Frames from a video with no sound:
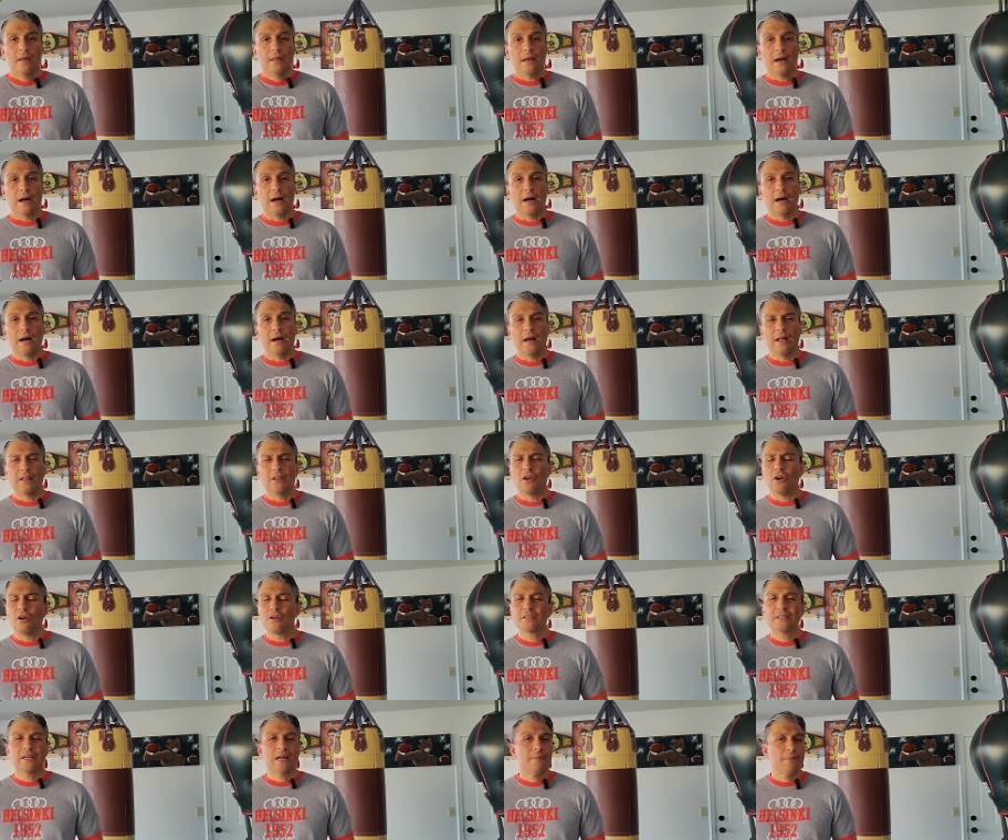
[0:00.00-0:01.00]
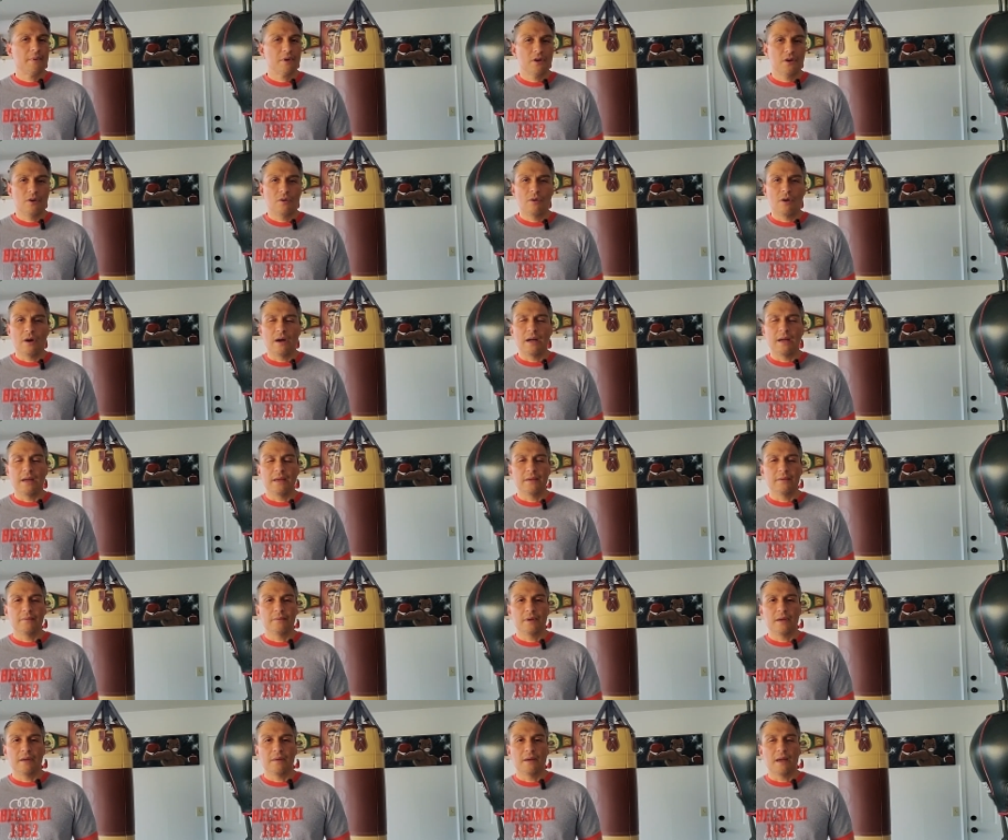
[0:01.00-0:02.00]
A long time ago,
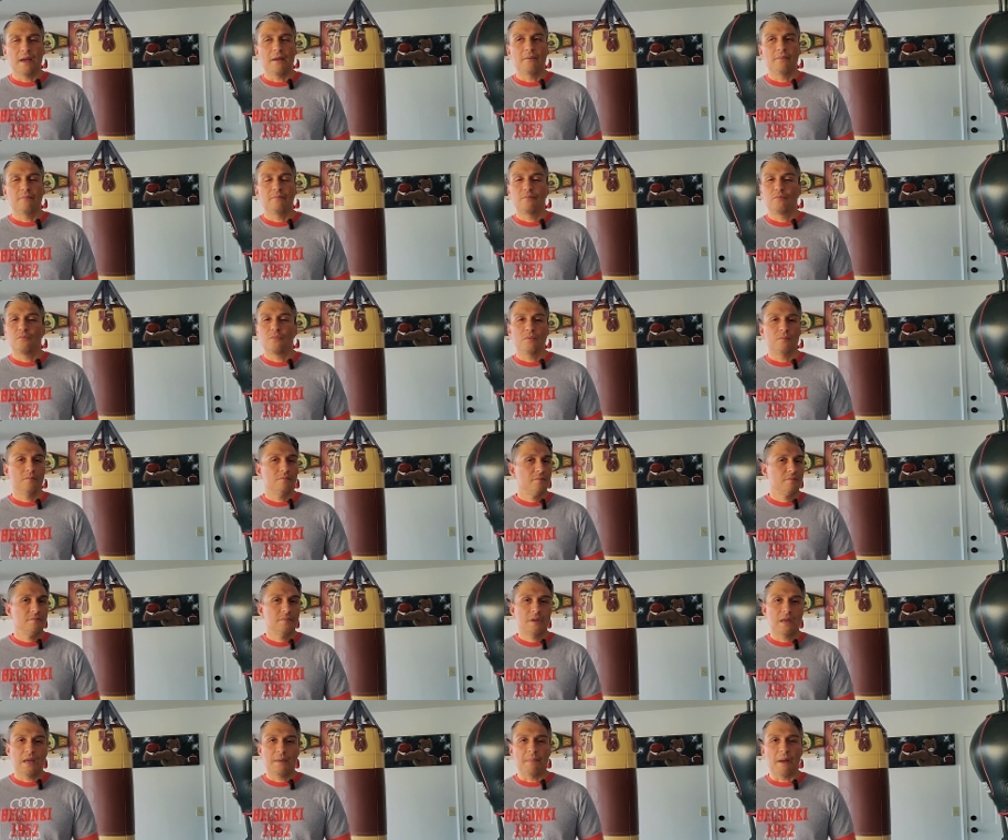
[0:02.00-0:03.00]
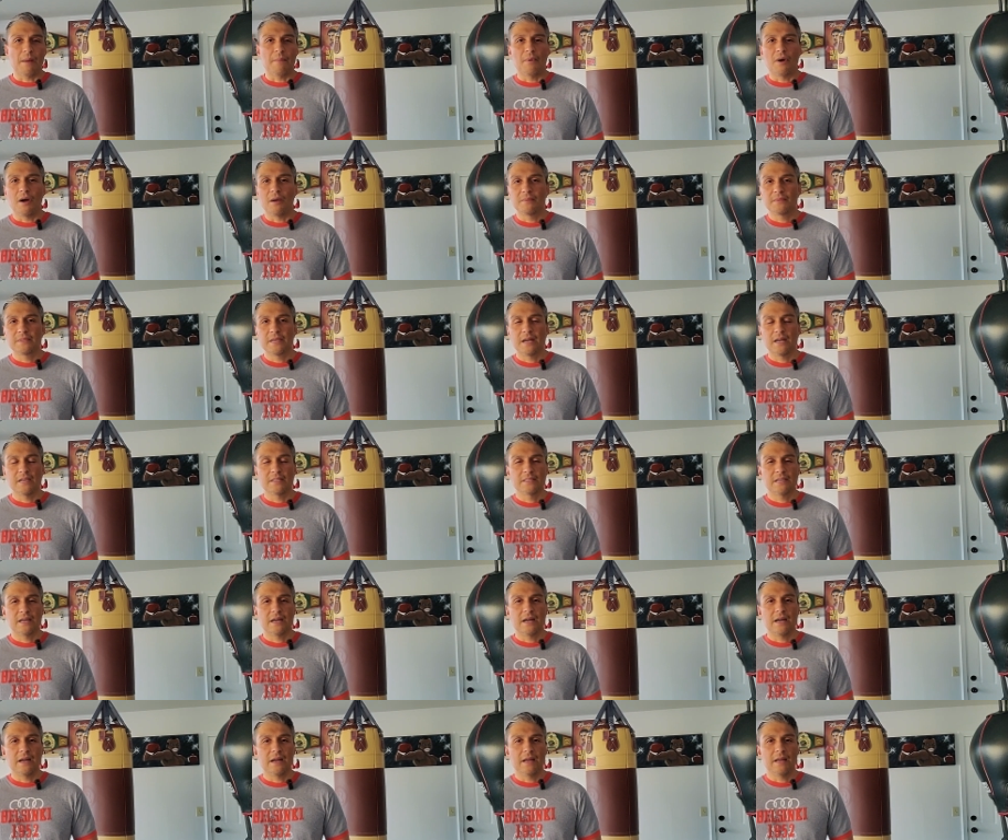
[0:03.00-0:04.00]
at my mom's house,
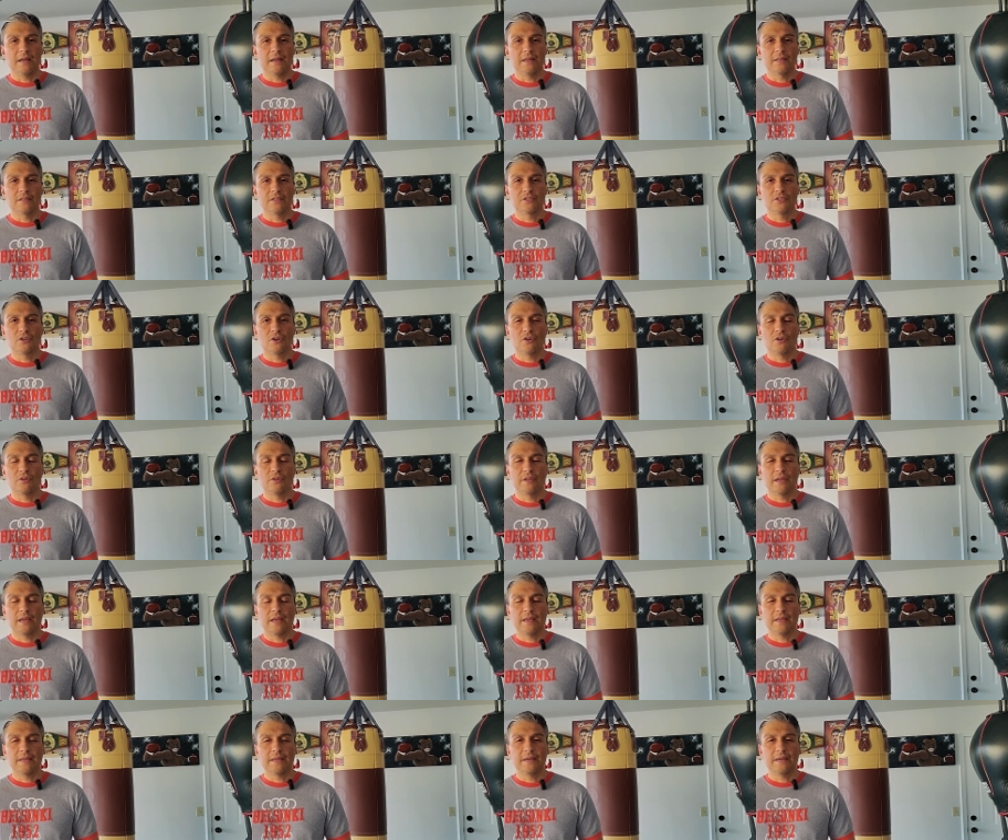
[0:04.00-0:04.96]
I installed a